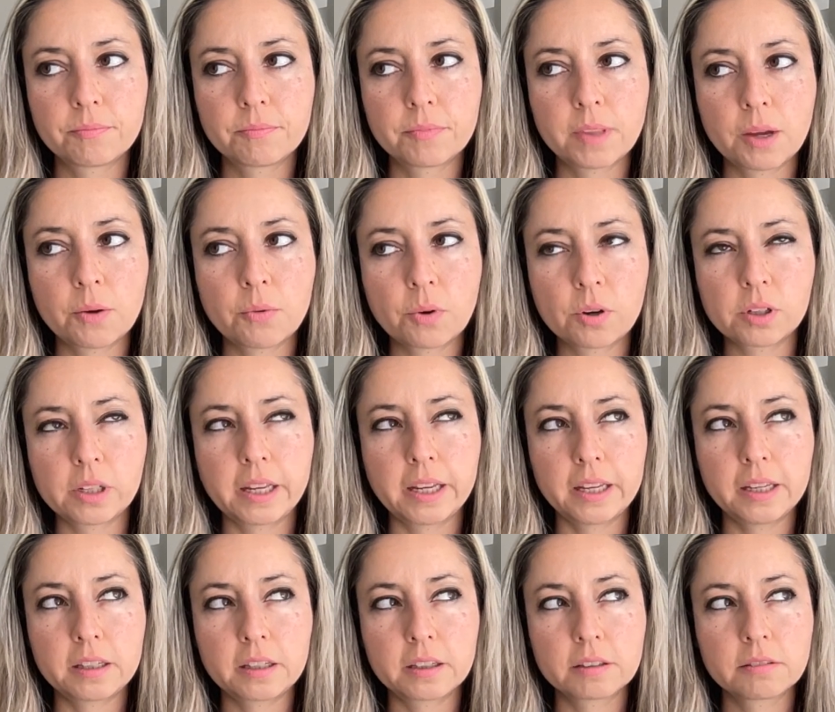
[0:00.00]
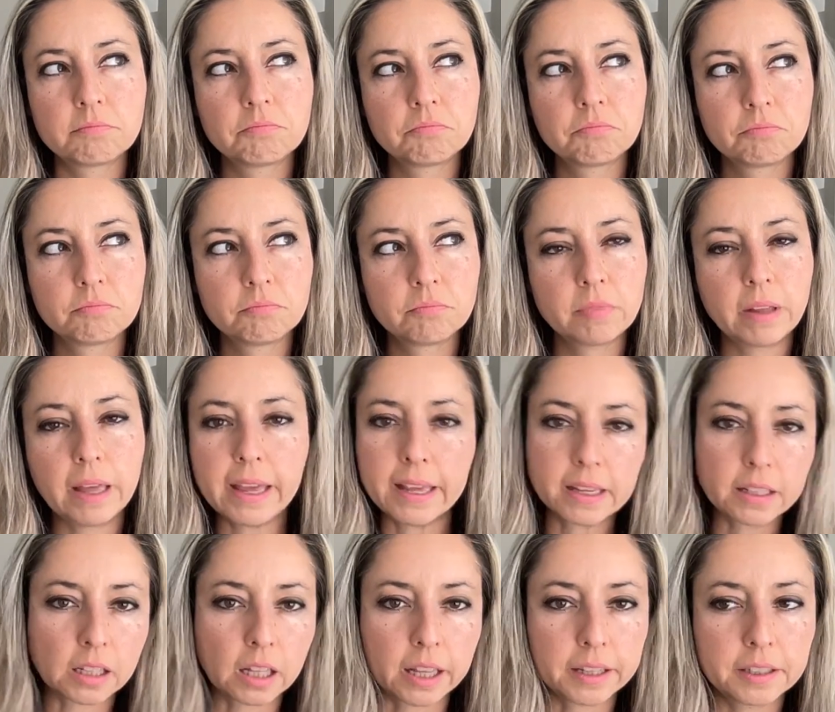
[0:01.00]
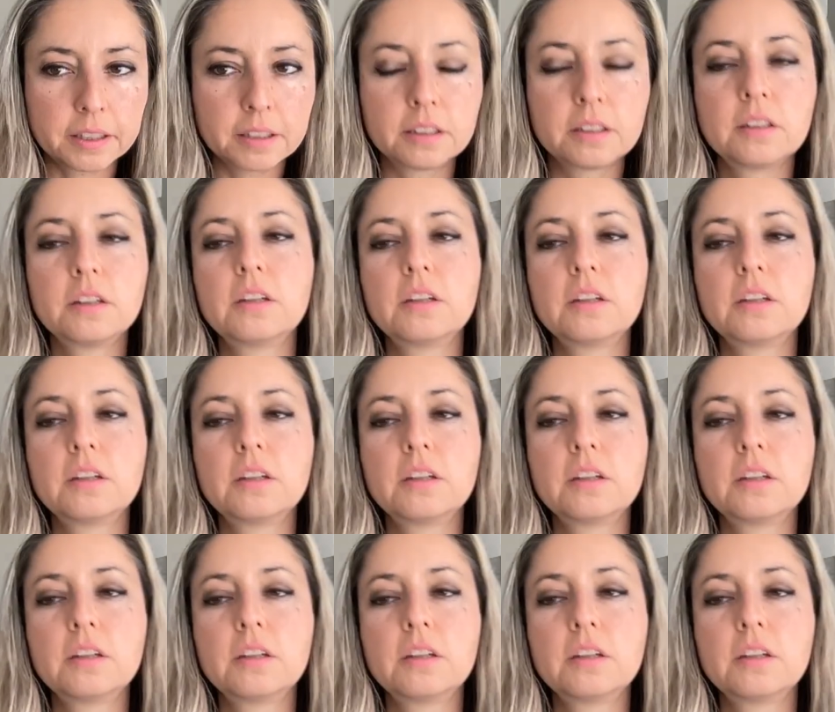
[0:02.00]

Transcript: They were like a client.